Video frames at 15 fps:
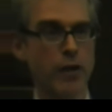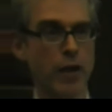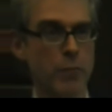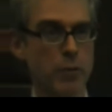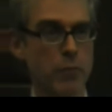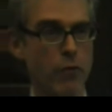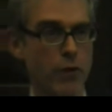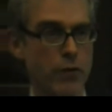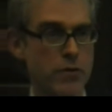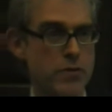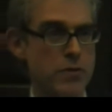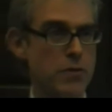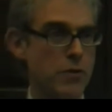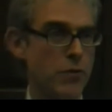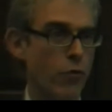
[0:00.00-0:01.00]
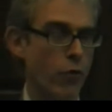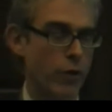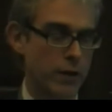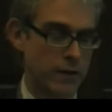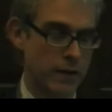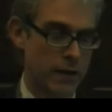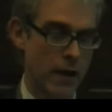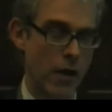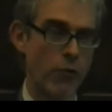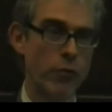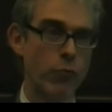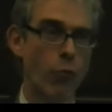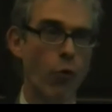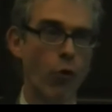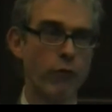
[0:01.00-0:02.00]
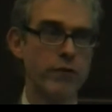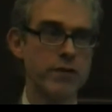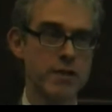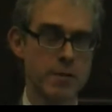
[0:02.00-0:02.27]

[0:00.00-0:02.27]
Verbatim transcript: Lehman Brothers in New York and Canary Wharf in